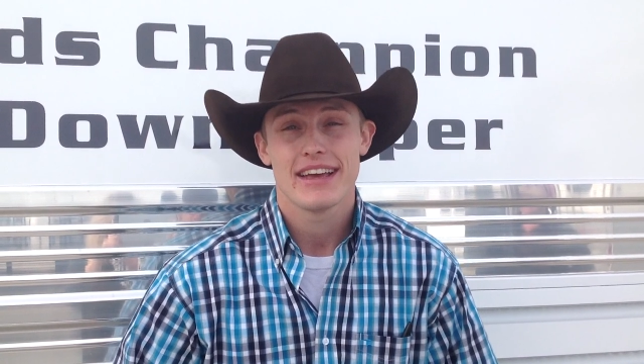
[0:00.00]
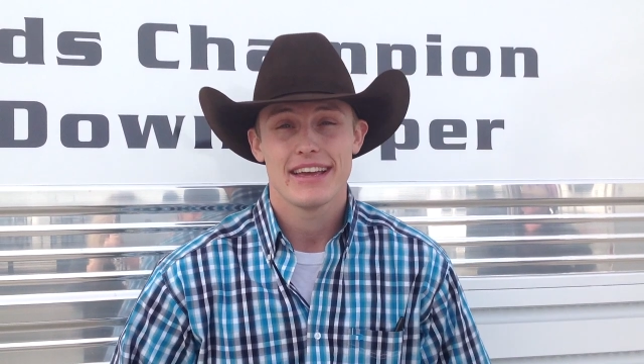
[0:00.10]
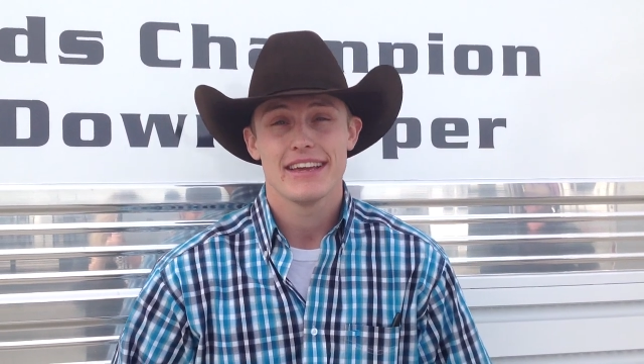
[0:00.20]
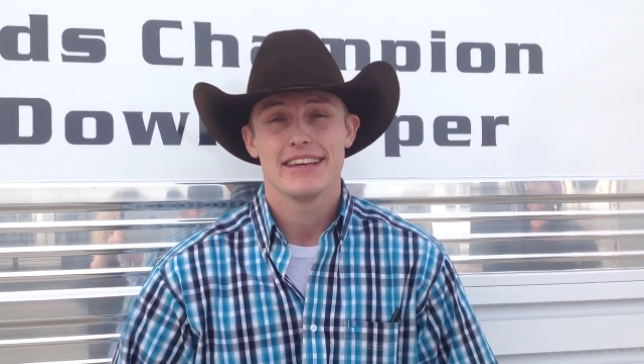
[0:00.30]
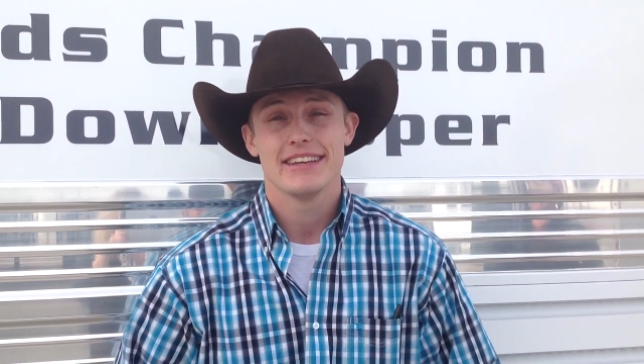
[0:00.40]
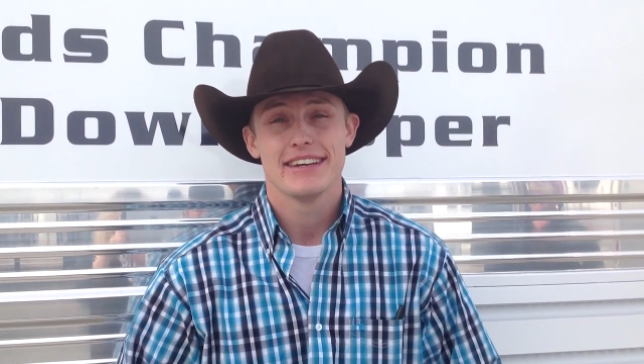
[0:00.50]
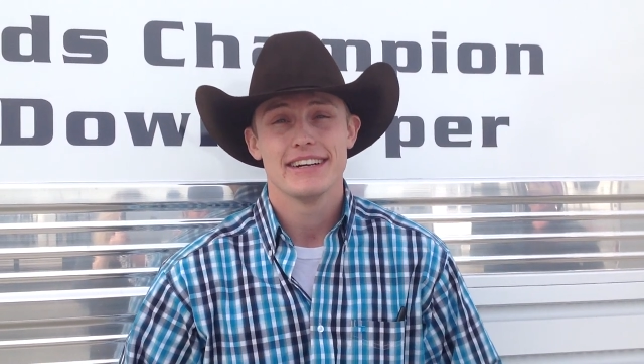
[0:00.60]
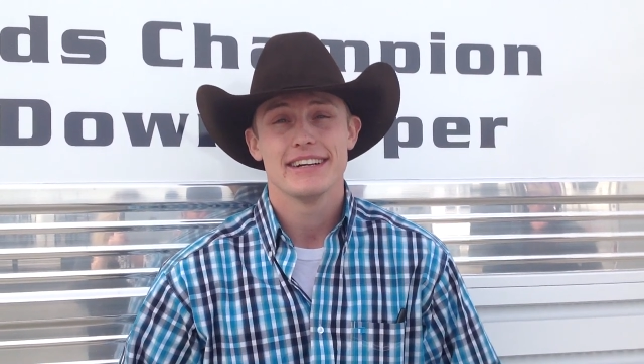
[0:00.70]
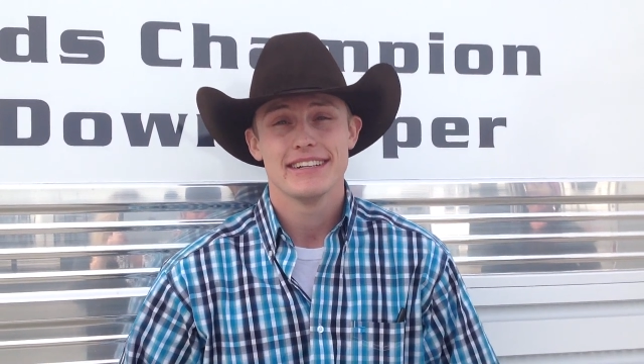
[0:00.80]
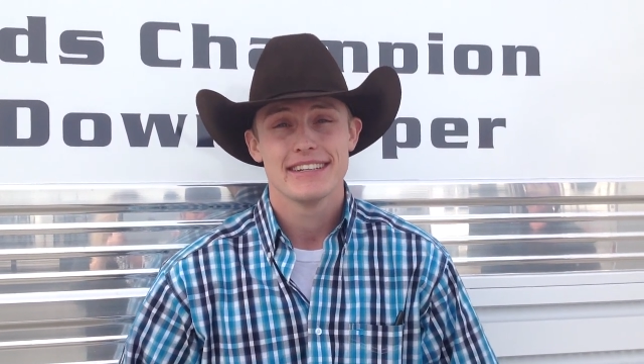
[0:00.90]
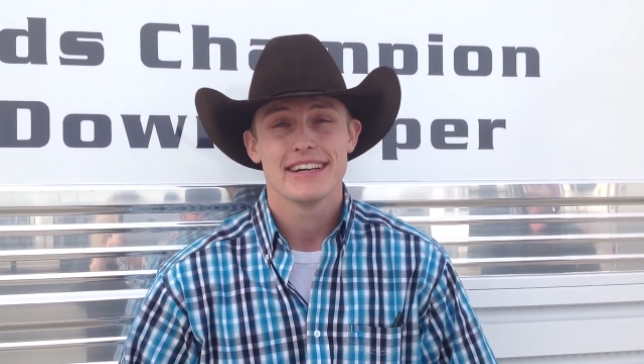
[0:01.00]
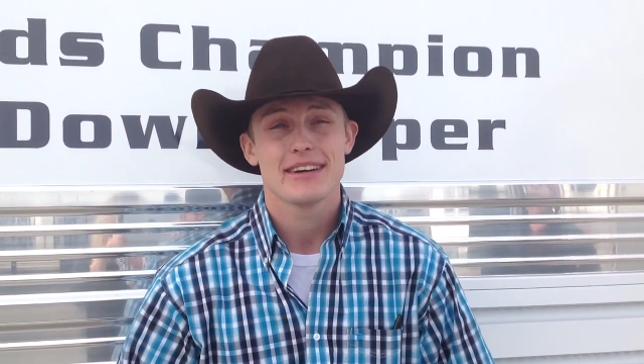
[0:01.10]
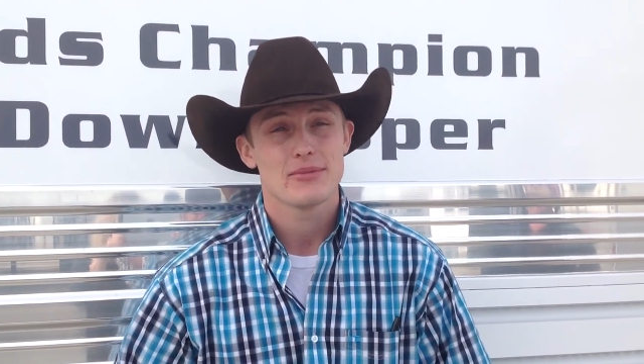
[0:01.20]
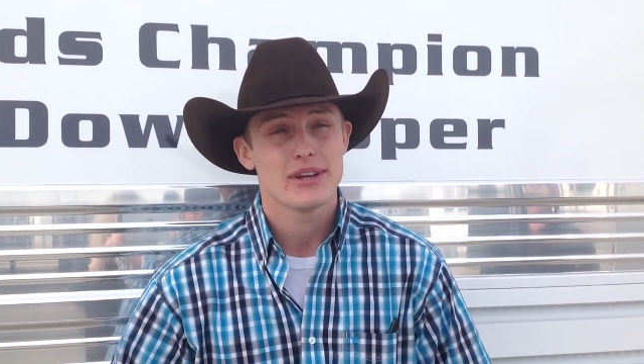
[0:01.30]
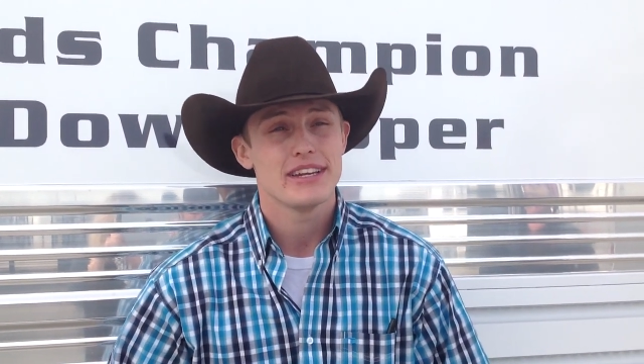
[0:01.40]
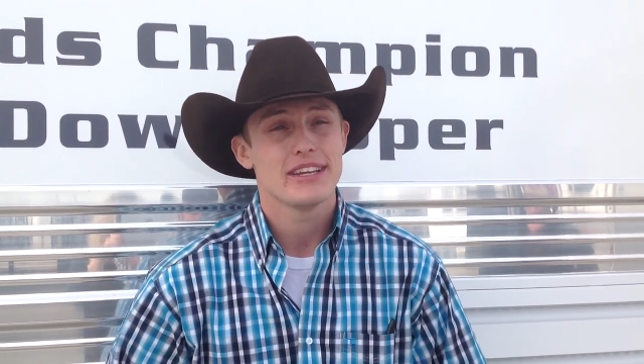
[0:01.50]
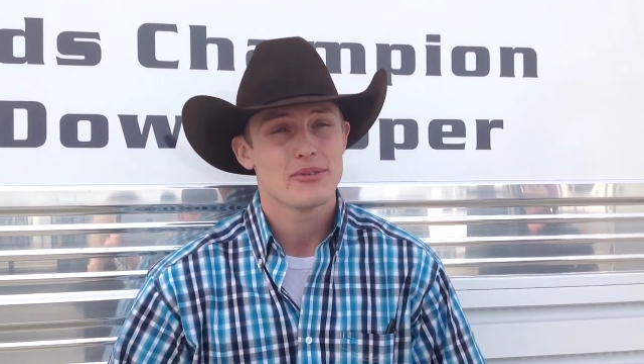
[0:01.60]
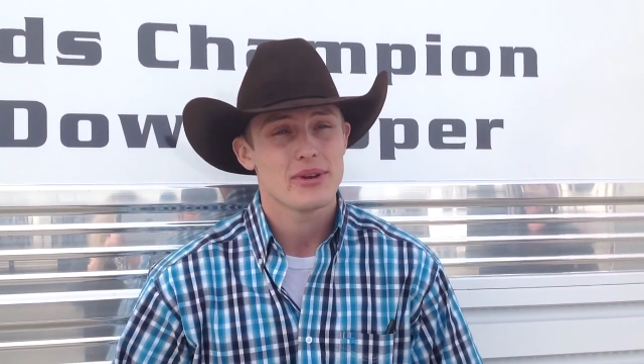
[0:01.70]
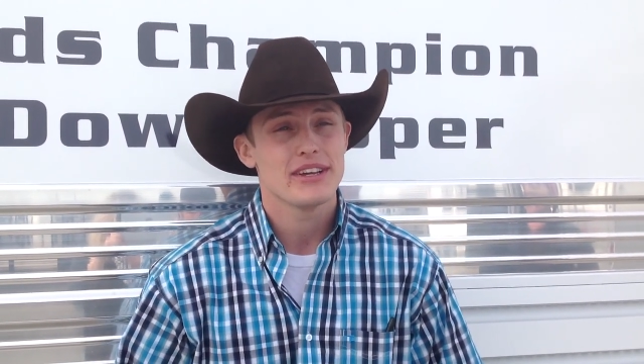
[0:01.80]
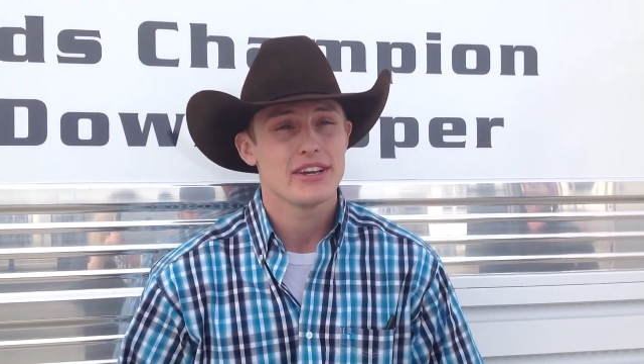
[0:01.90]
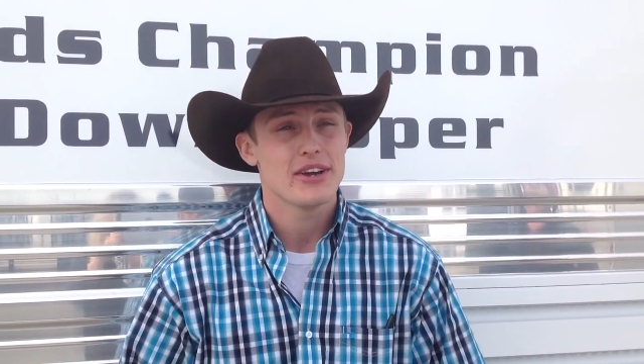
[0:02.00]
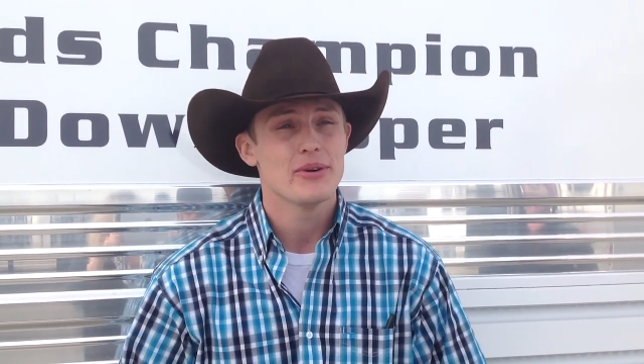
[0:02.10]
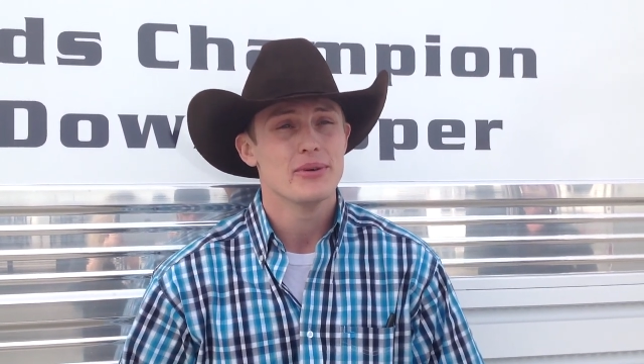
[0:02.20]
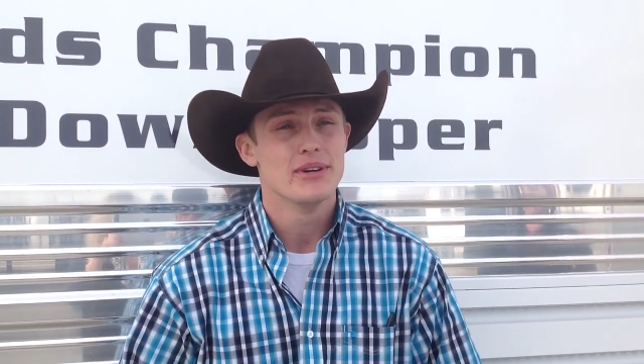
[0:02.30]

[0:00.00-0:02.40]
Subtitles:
And ready to go.